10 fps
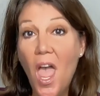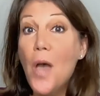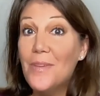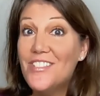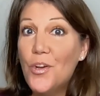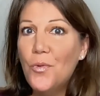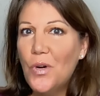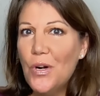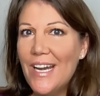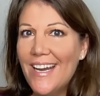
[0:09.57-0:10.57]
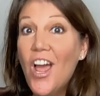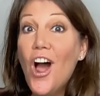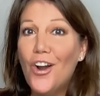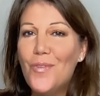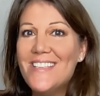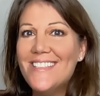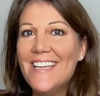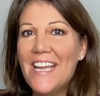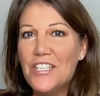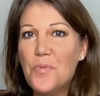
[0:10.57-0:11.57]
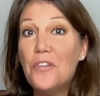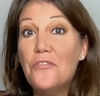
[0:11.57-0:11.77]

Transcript: But don't worry, our resident expert